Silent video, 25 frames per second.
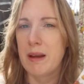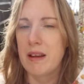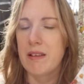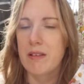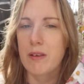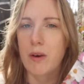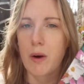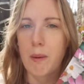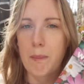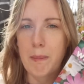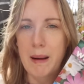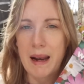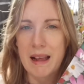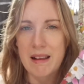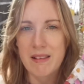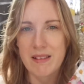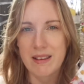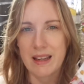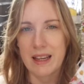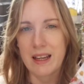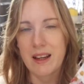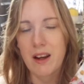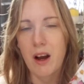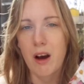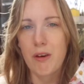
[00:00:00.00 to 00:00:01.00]
but it's got a
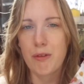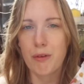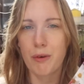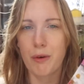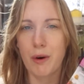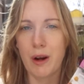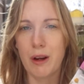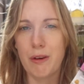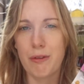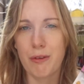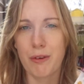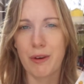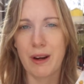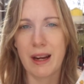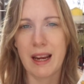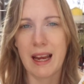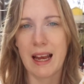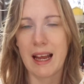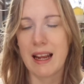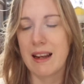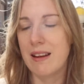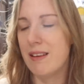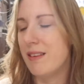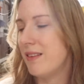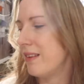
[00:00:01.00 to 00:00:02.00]
plastic cover over it,
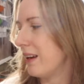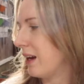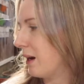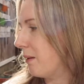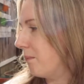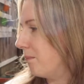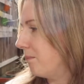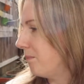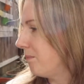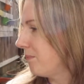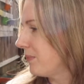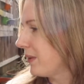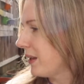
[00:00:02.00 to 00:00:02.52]
and kind